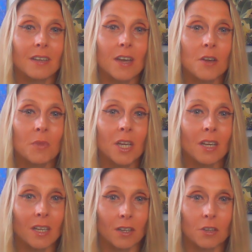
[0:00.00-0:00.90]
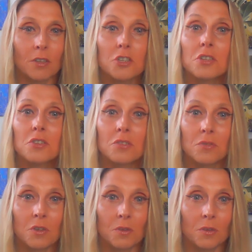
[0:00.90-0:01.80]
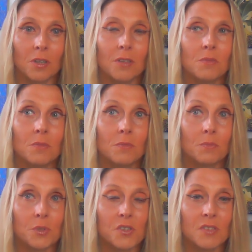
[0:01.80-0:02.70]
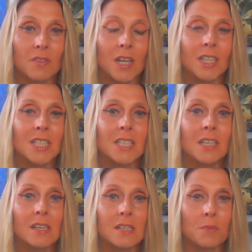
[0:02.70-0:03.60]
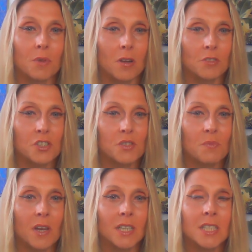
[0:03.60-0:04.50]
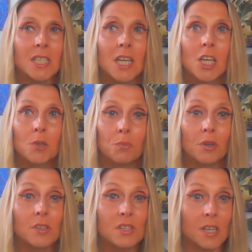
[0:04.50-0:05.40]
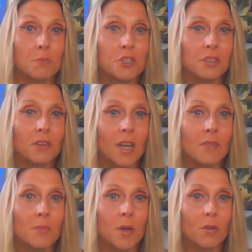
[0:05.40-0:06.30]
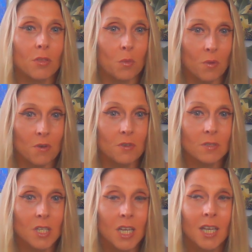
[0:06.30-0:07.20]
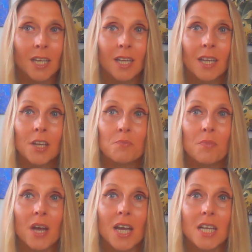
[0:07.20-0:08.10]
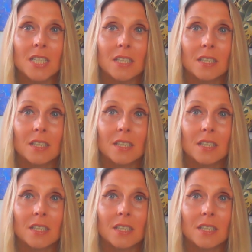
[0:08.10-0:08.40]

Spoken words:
coming in a connection to your personality, subconscious mind, perception you have about the world. But